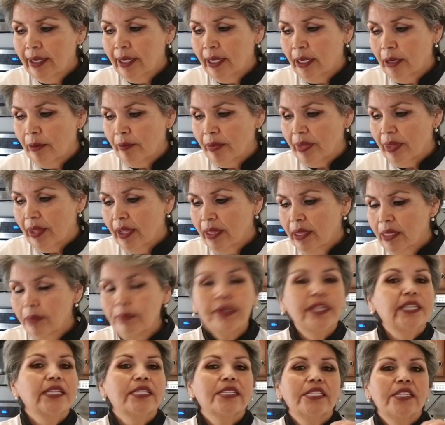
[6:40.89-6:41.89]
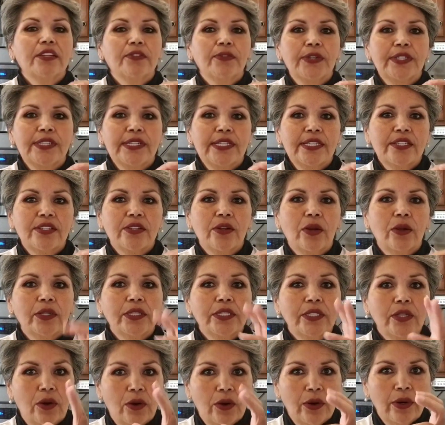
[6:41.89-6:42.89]
The biggest difference in
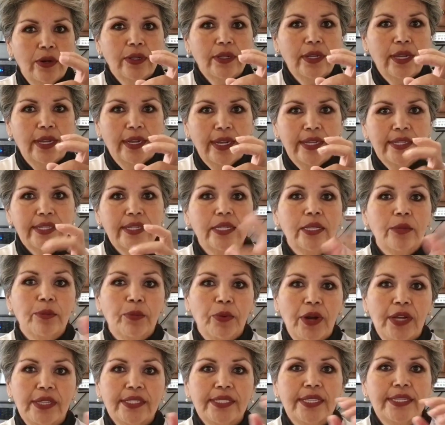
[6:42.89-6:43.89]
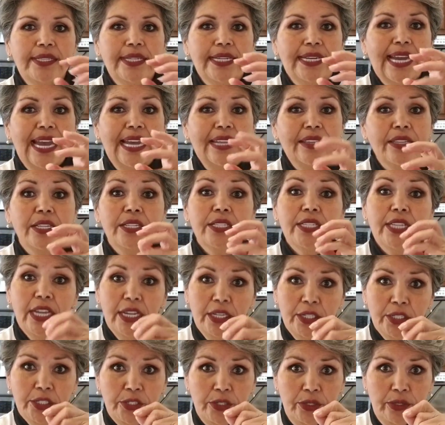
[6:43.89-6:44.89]
salts are, like I said, the processing and the
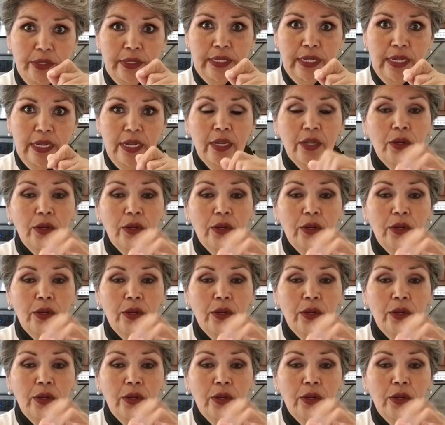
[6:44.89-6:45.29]
textures.